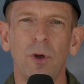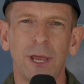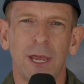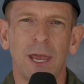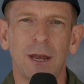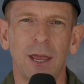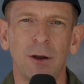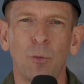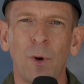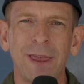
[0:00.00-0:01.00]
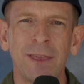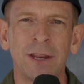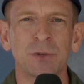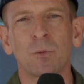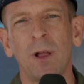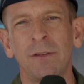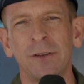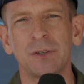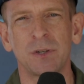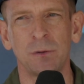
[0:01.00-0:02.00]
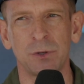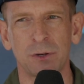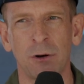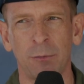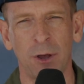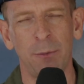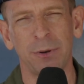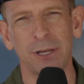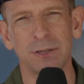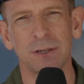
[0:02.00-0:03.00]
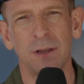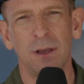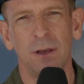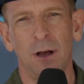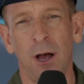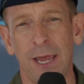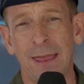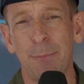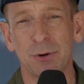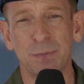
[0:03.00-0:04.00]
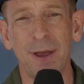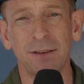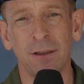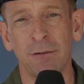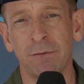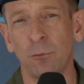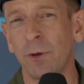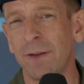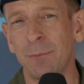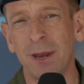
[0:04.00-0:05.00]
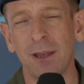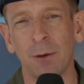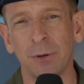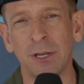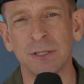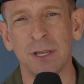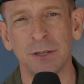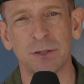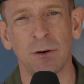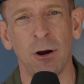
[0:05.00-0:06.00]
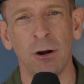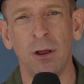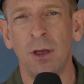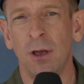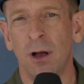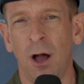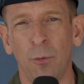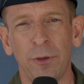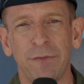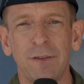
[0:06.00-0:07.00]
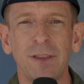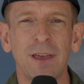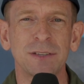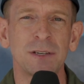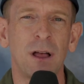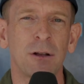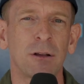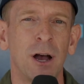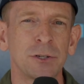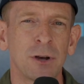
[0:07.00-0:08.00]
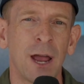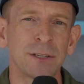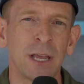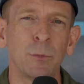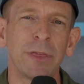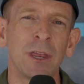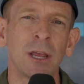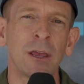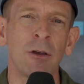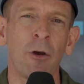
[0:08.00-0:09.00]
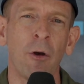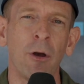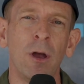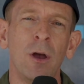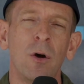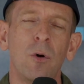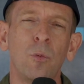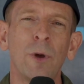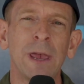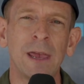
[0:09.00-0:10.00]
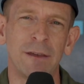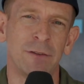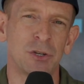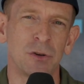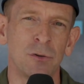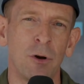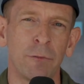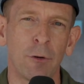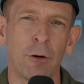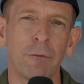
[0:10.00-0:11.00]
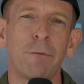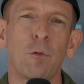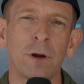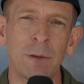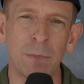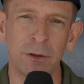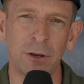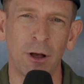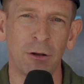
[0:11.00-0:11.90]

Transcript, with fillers: in, in a way that is relevant to startup companies. Uh, in that perspective, we've had many companies that start uh, with a $50,000 contract, and within a year, we have issued over $40 million